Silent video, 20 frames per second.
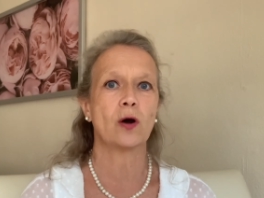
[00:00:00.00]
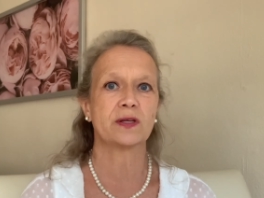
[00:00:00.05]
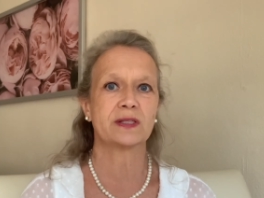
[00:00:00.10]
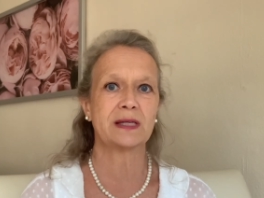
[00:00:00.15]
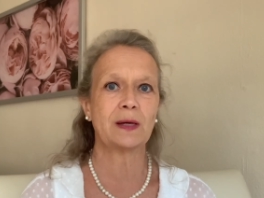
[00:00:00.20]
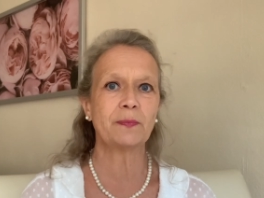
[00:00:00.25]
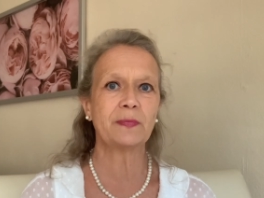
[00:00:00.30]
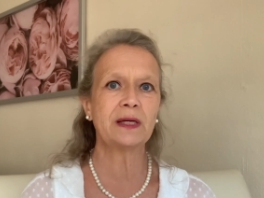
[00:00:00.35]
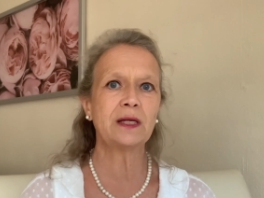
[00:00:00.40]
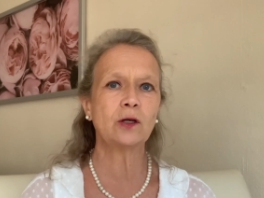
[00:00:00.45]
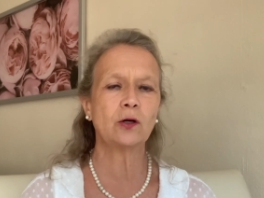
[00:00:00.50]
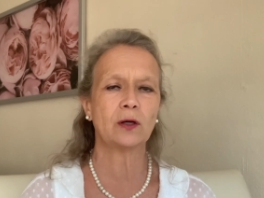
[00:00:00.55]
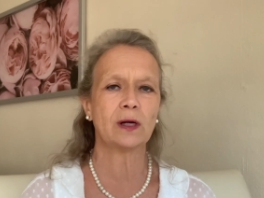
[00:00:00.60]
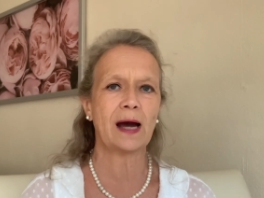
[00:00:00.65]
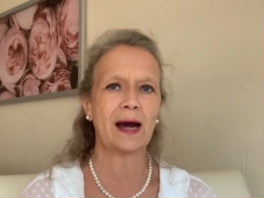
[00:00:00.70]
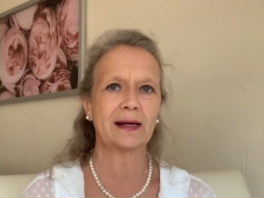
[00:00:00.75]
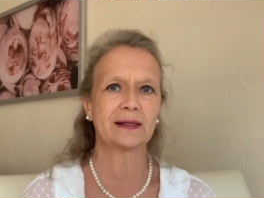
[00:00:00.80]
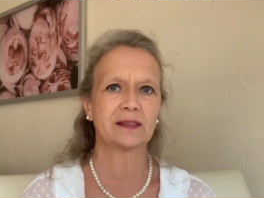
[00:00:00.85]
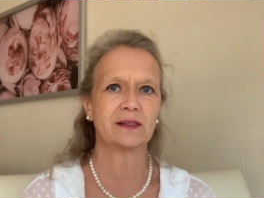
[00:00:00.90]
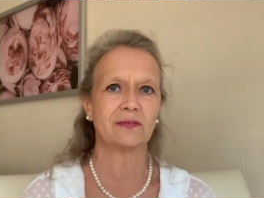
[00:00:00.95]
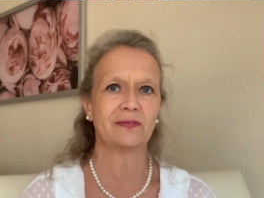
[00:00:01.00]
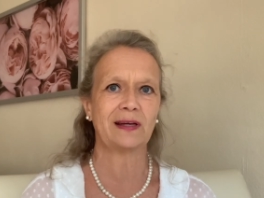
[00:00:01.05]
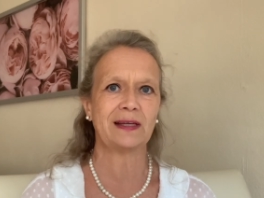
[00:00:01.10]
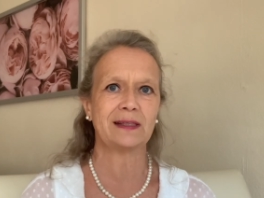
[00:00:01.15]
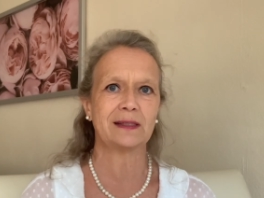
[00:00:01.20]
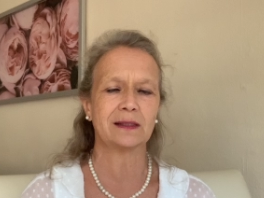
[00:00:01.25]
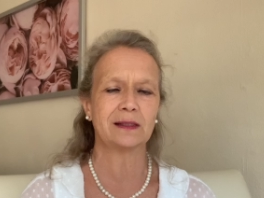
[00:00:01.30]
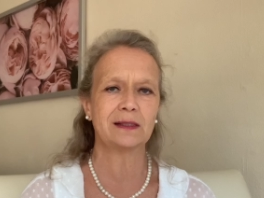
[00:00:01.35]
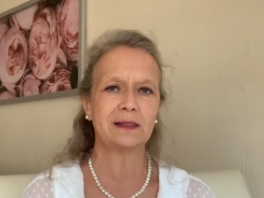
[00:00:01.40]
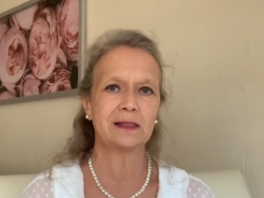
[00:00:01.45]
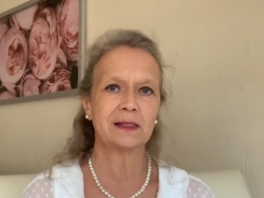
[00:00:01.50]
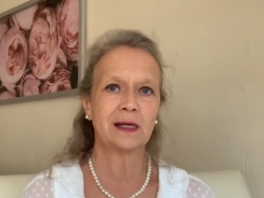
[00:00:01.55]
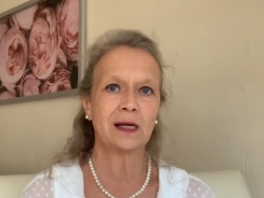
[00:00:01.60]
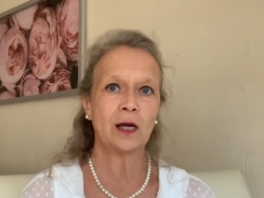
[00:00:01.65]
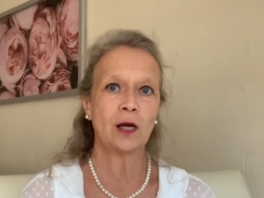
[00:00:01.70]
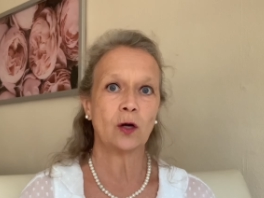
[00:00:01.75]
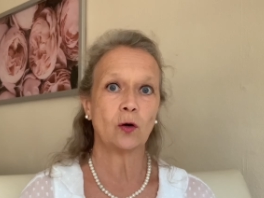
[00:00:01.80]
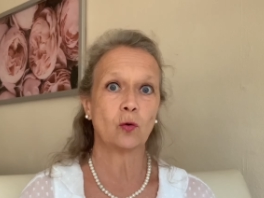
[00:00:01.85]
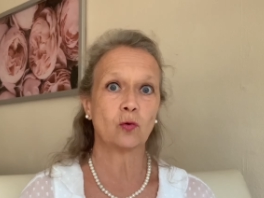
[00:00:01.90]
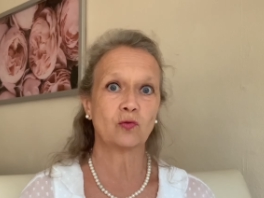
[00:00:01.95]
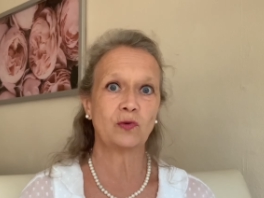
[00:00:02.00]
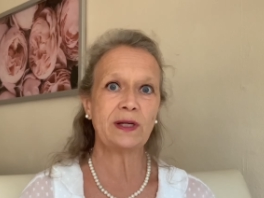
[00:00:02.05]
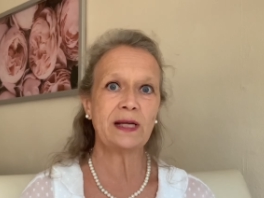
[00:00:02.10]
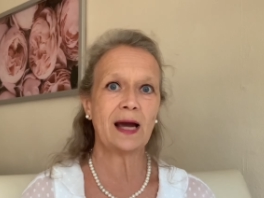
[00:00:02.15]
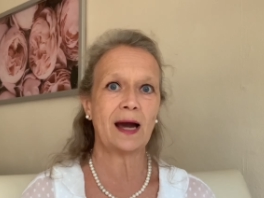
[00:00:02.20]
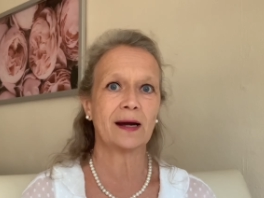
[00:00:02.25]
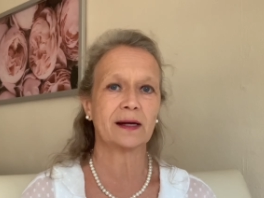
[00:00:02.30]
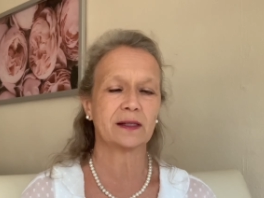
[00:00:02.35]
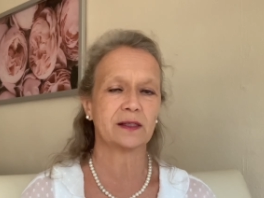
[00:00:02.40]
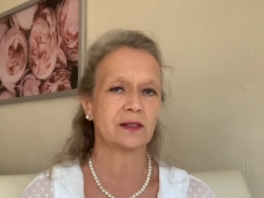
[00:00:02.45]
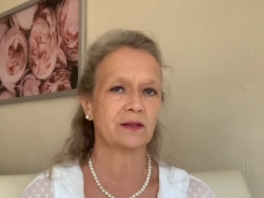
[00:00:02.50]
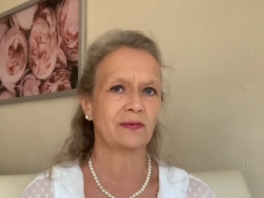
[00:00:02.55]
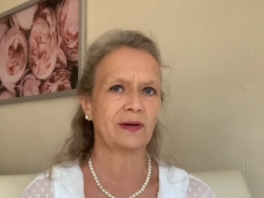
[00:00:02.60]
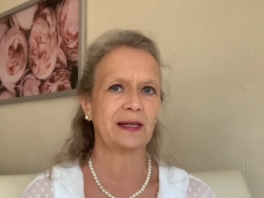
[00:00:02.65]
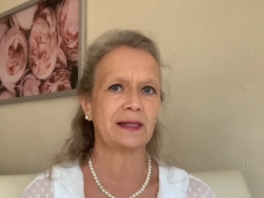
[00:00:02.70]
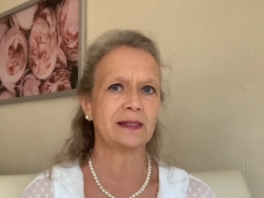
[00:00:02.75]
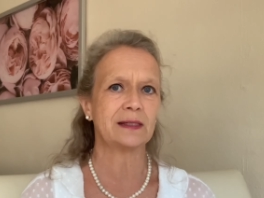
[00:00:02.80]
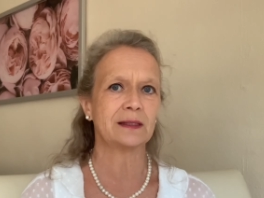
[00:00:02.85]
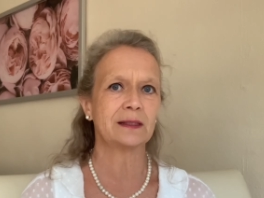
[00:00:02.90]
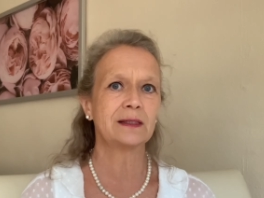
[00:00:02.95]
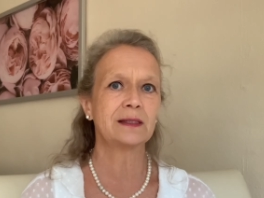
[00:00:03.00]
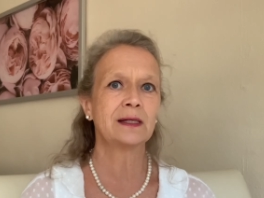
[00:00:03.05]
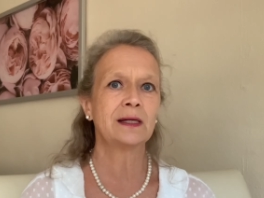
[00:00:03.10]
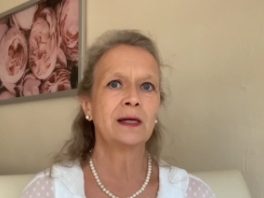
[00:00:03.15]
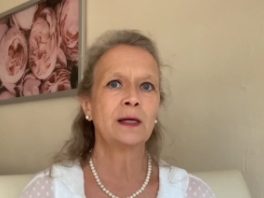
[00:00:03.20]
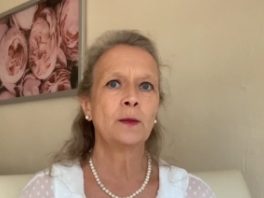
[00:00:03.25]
Something got activated or reactivated